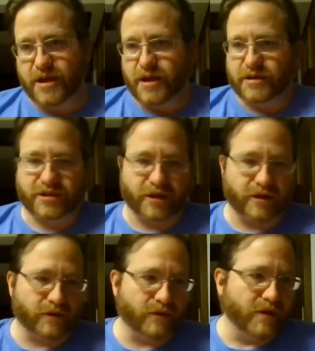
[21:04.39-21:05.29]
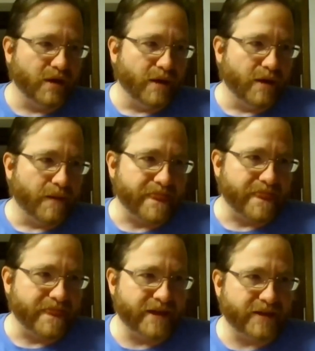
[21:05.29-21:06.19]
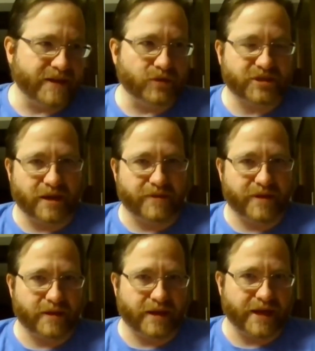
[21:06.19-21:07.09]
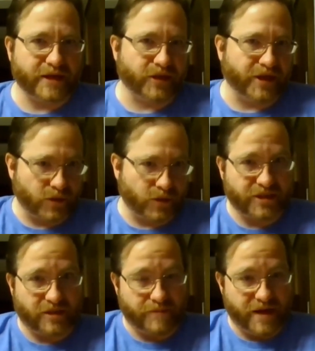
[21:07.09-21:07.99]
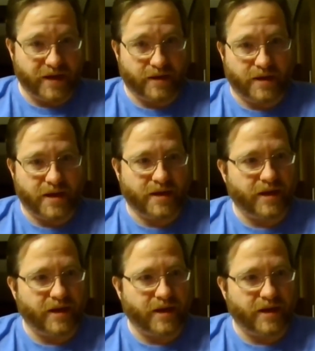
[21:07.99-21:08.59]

So this was something that actually addressed an immediate need.